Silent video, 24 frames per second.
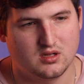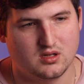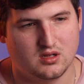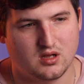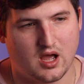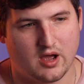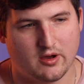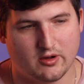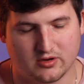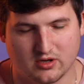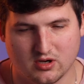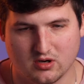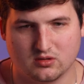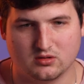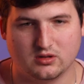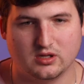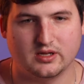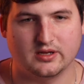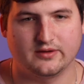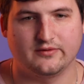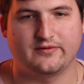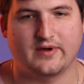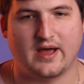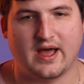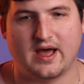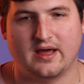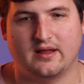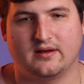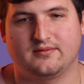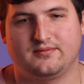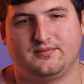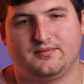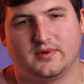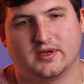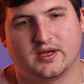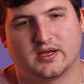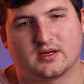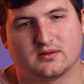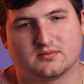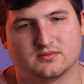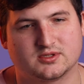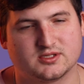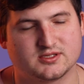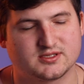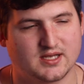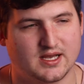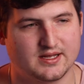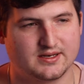I would go live at,
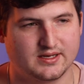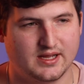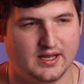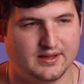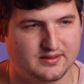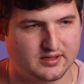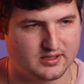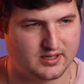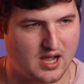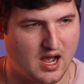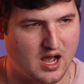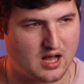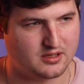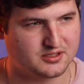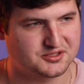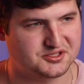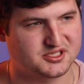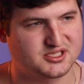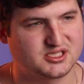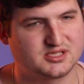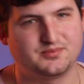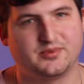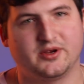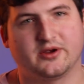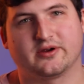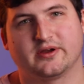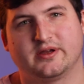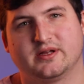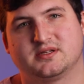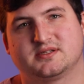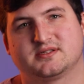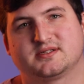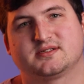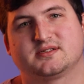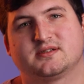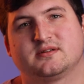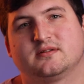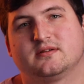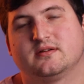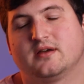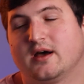decided to get the college experience.